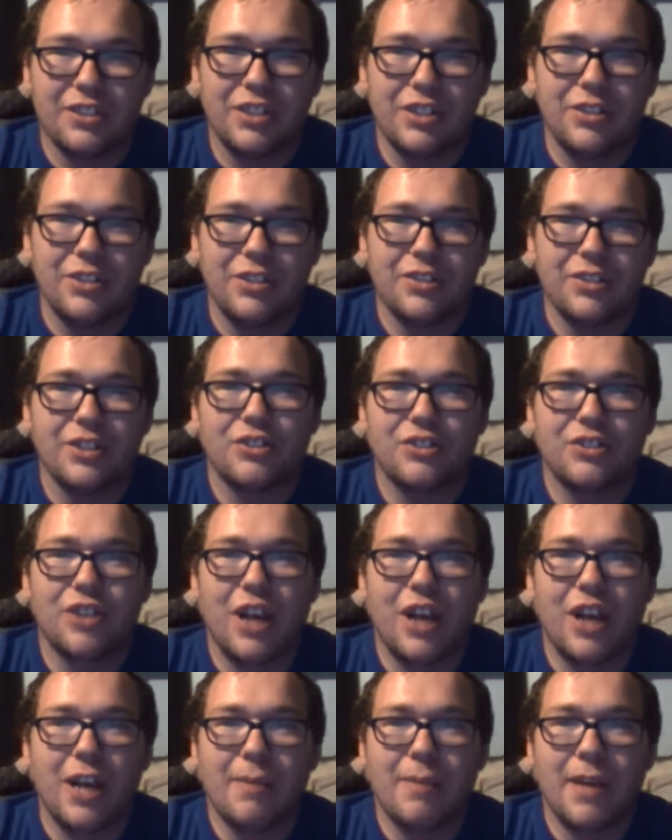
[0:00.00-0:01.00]
to
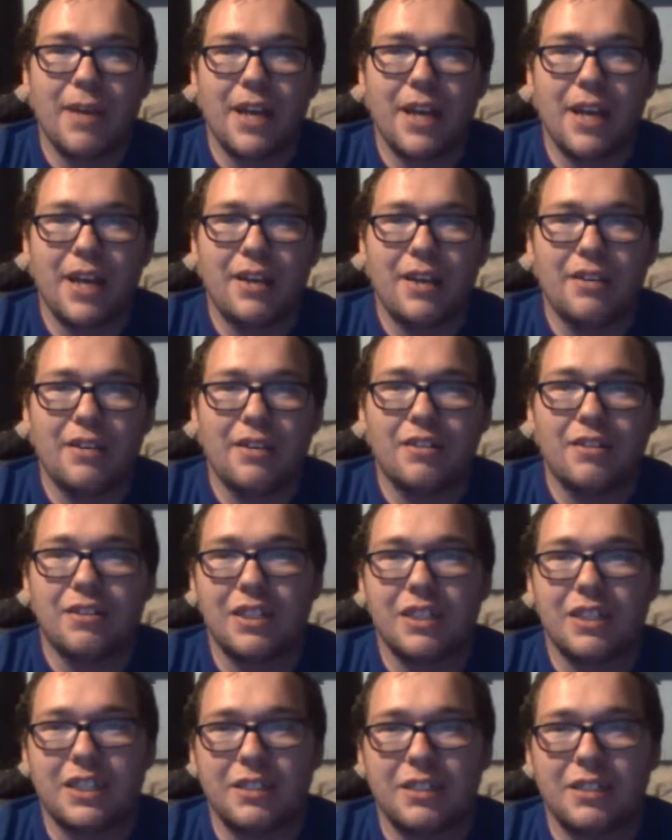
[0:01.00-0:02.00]
subscribe and
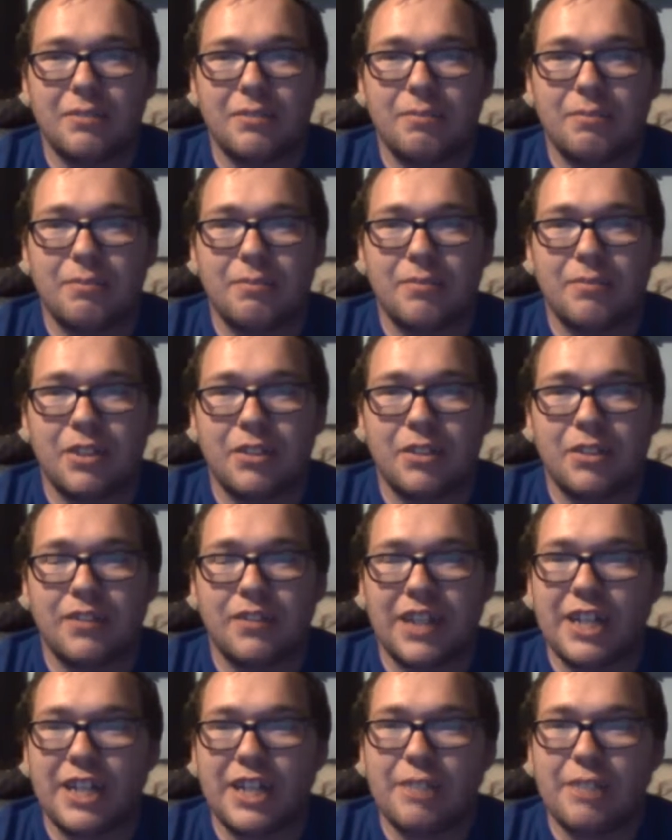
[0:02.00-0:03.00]
click the
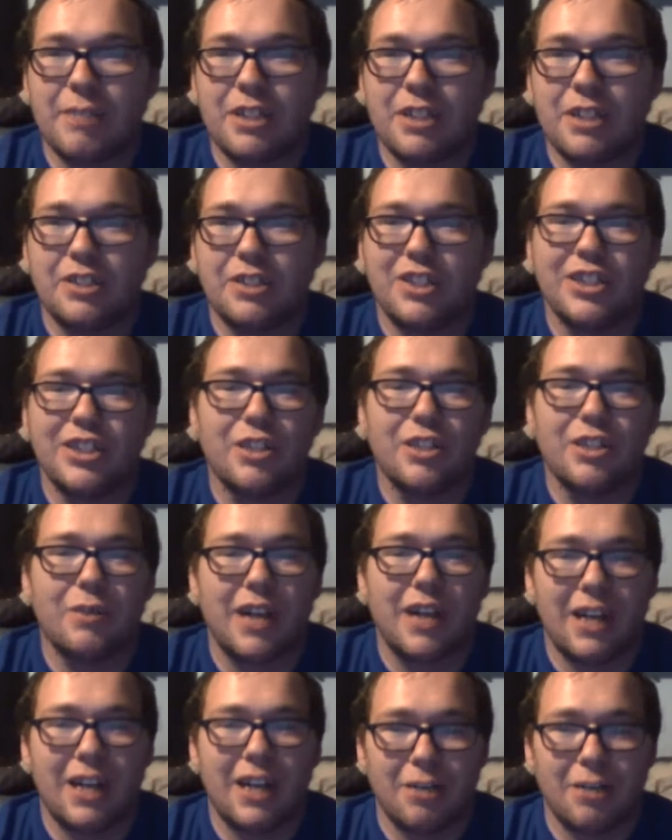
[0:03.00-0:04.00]
notification bell so you know
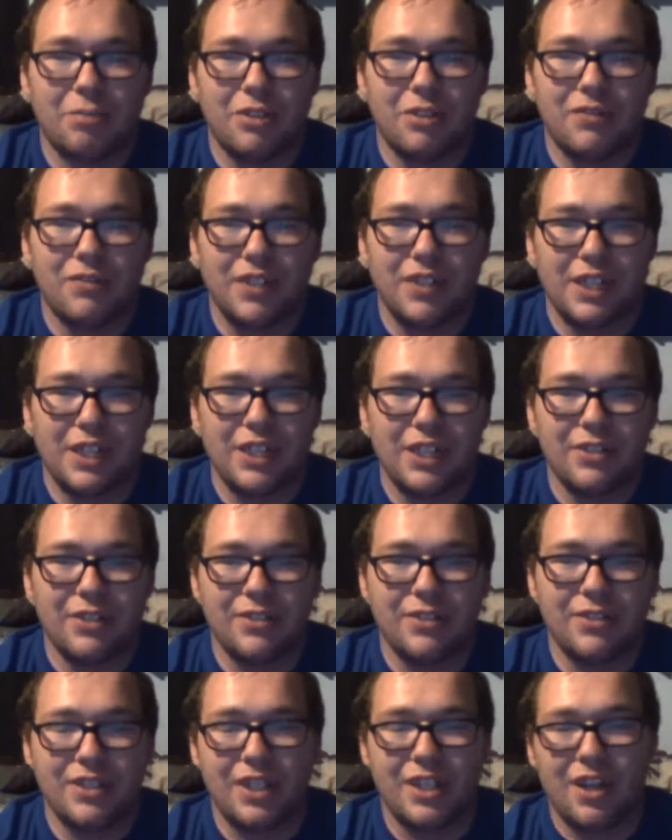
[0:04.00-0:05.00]
when I upload
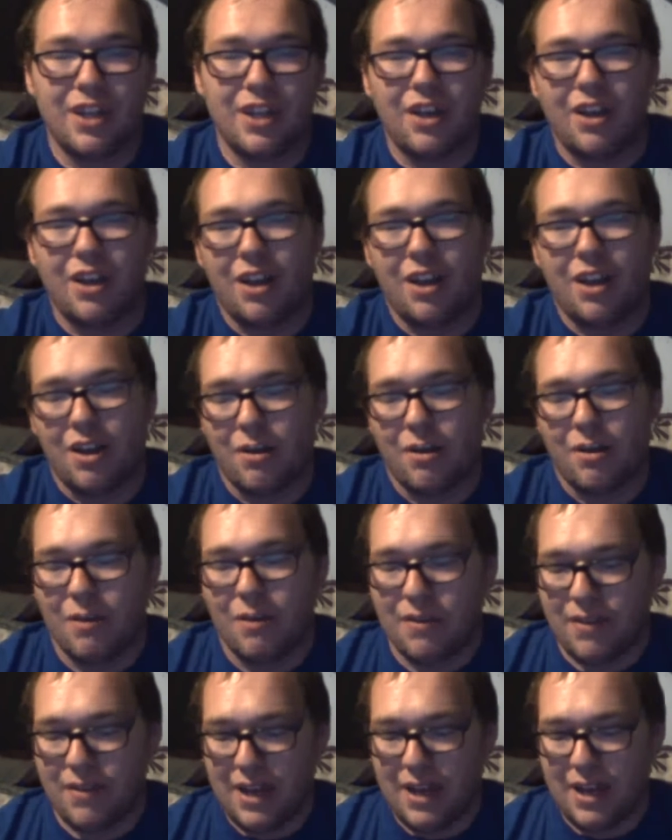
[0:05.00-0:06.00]
videos.
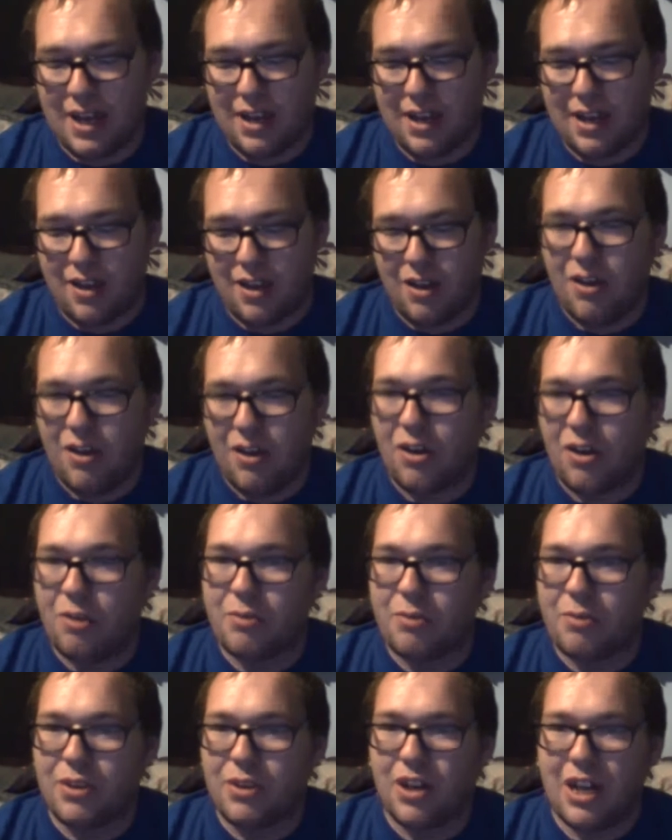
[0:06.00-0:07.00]
With that,
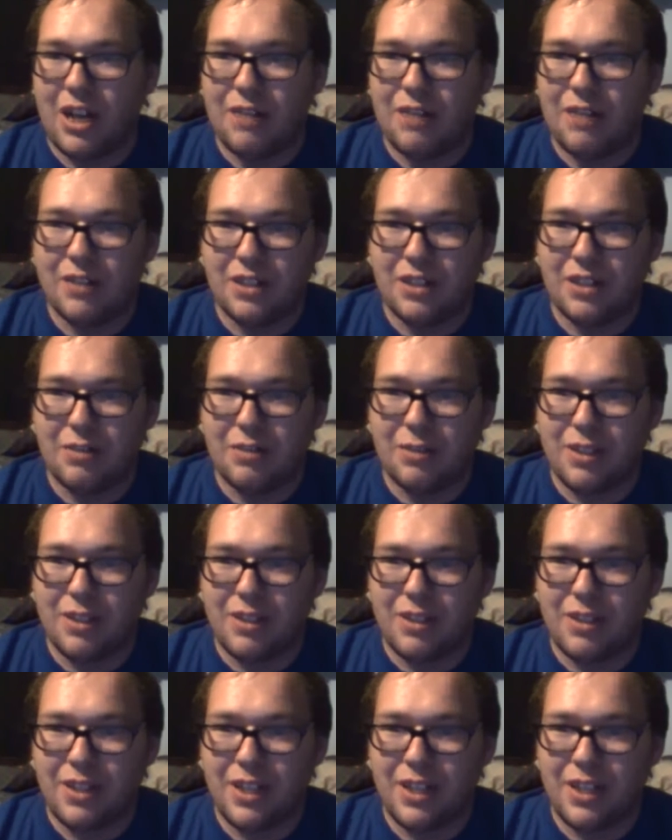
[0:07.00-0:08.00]
hope you all have a good
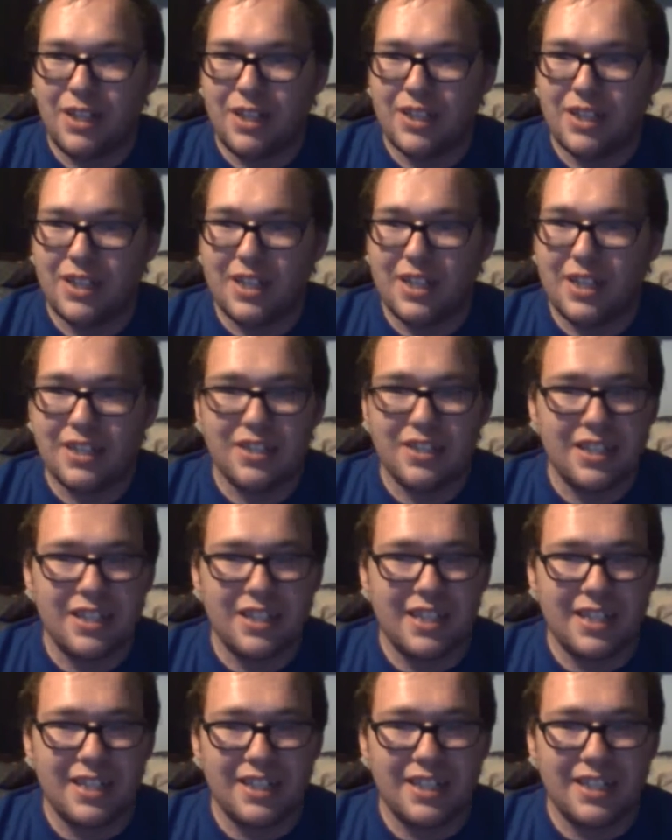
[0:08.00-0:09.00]
one, and see
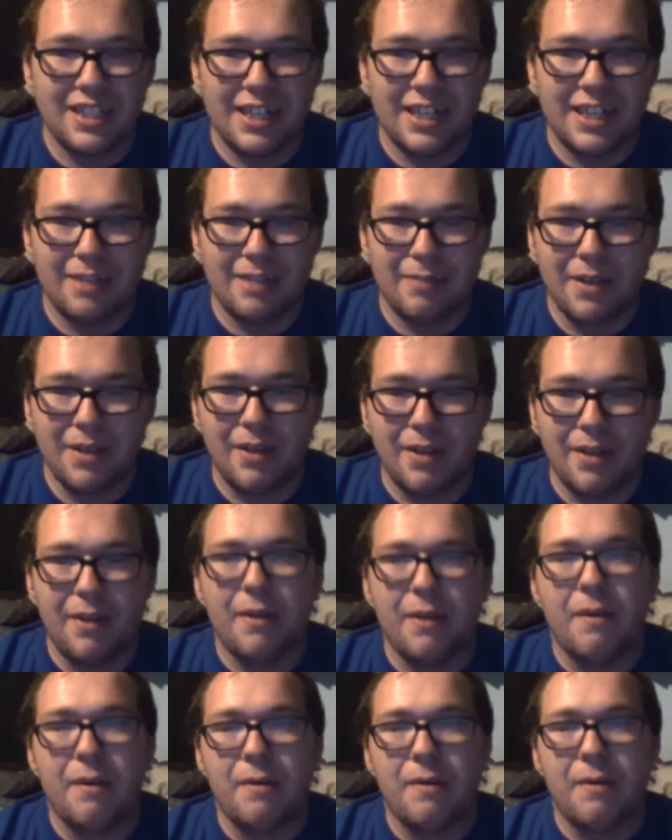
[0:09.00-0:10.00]
you next time.
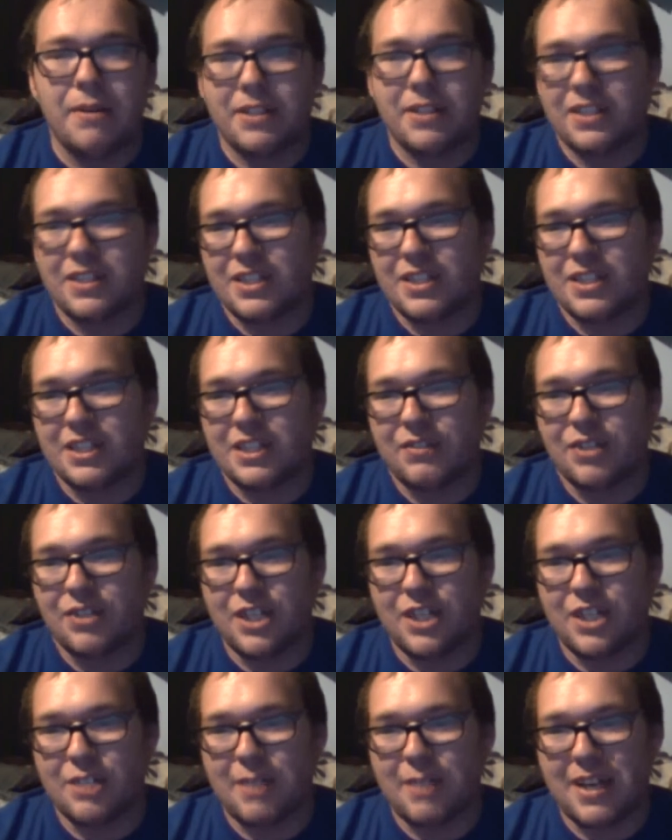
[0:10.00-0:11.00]
This is 64
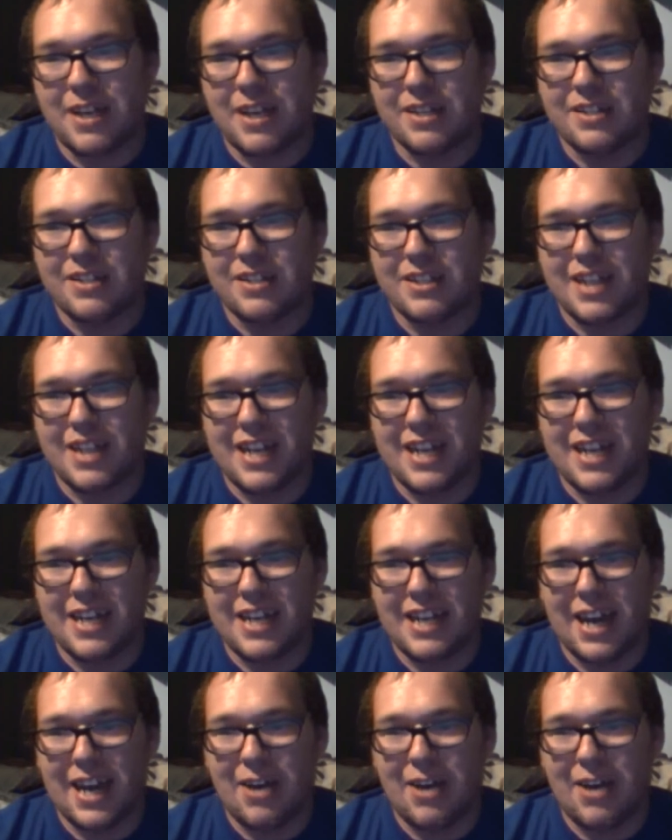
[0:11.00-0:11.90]
Digiman signing